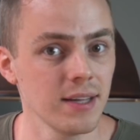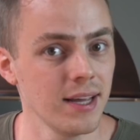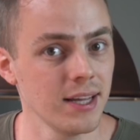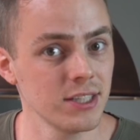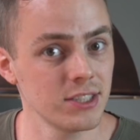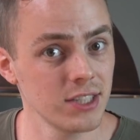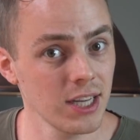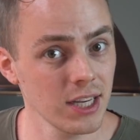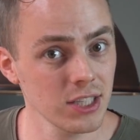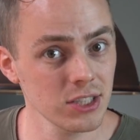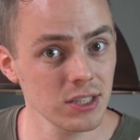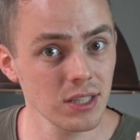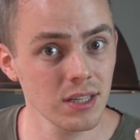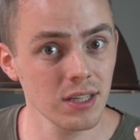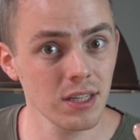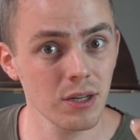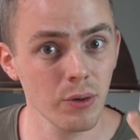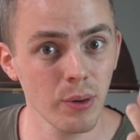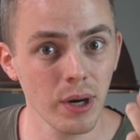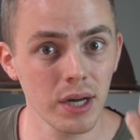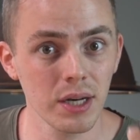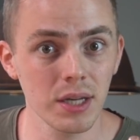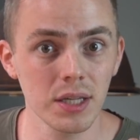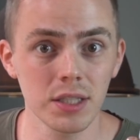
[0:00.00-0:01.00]
it's actually
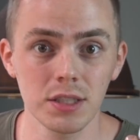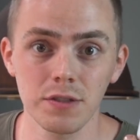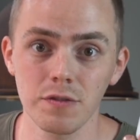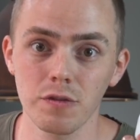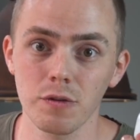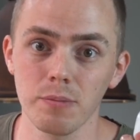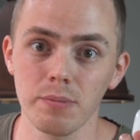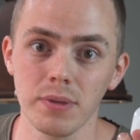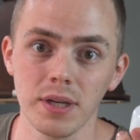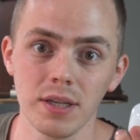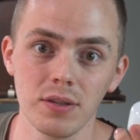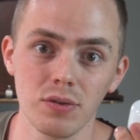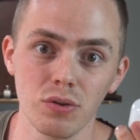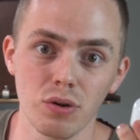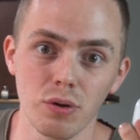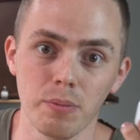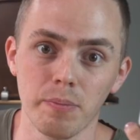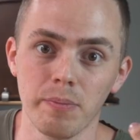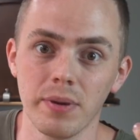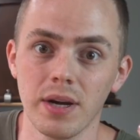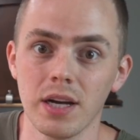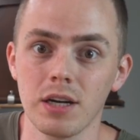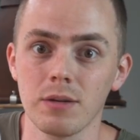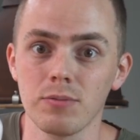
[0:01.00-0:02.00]
quite easy for me to
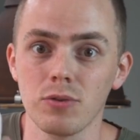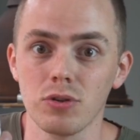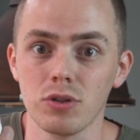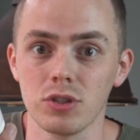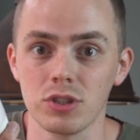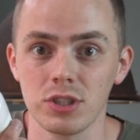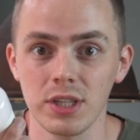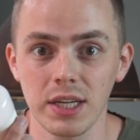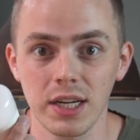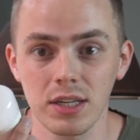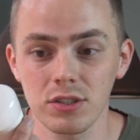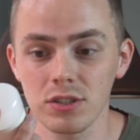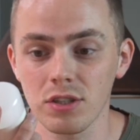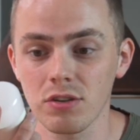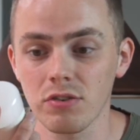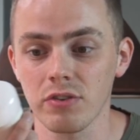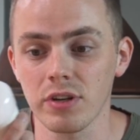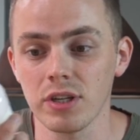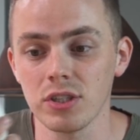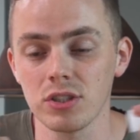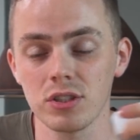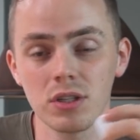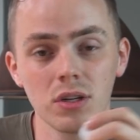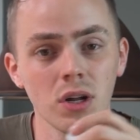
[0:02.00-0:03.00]
compare them to the second
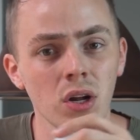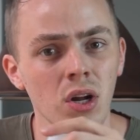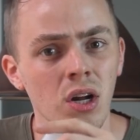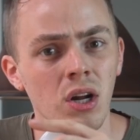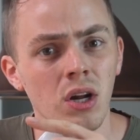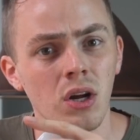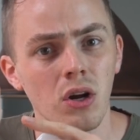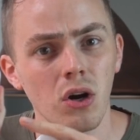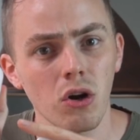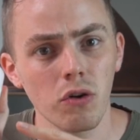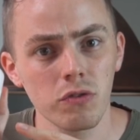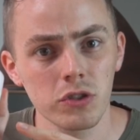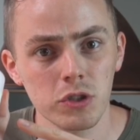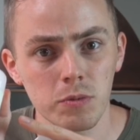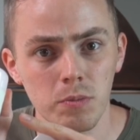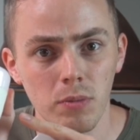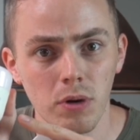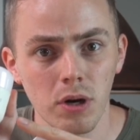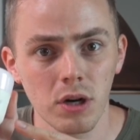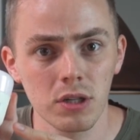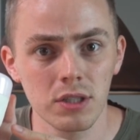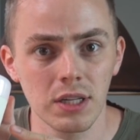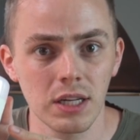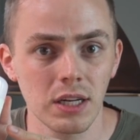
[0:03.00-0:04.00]
generation of
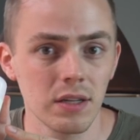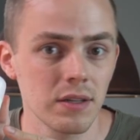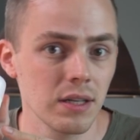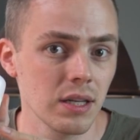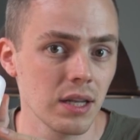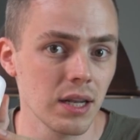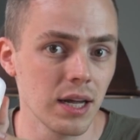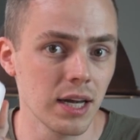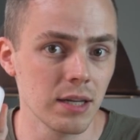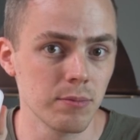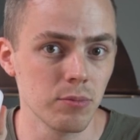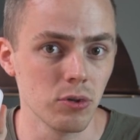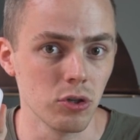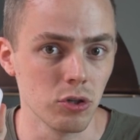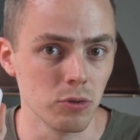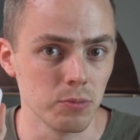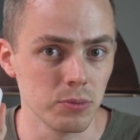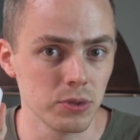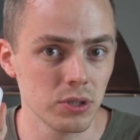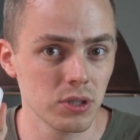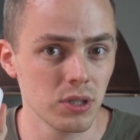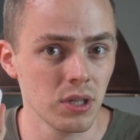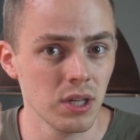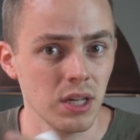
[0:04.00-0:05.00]
smart LED light
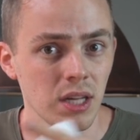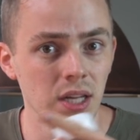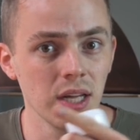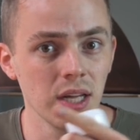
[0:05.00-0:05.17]
bulbs.